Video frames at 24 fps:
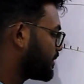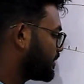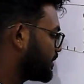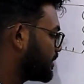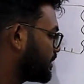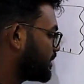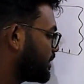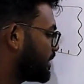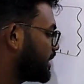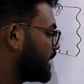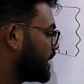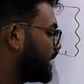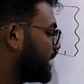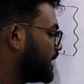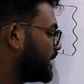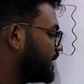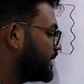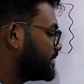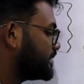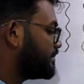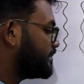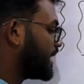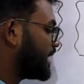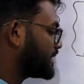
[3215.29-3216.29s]
Regarding this
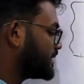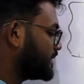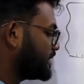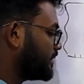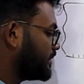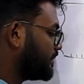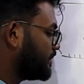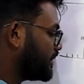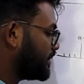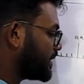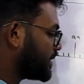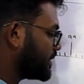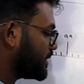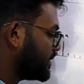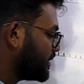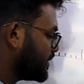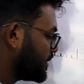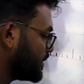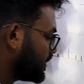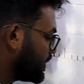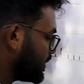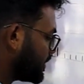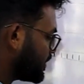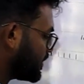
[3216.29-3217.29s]
maximum error,
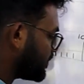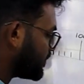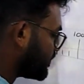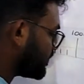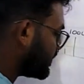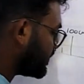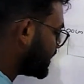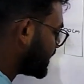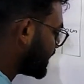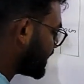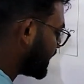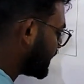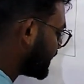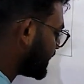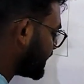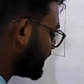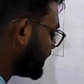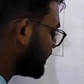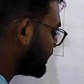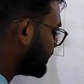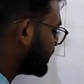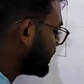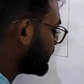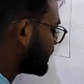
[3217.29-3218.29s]
we can
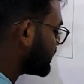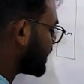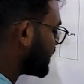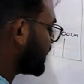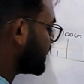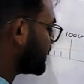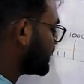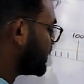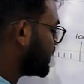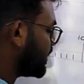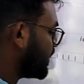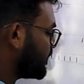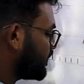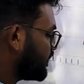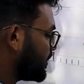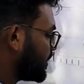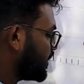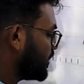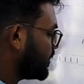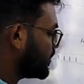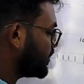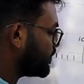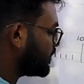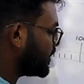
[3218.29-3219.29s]
even write that one
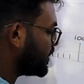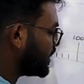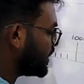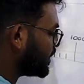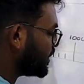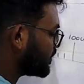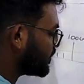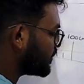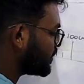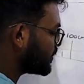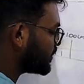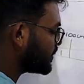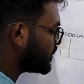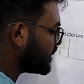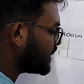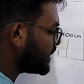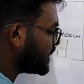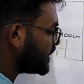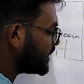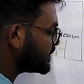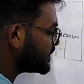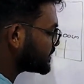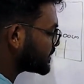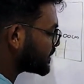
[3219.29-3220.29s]
to be equal to the
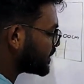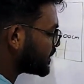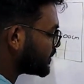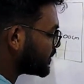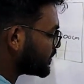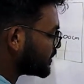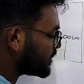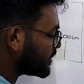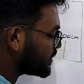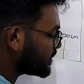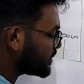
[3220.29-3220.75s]
least count.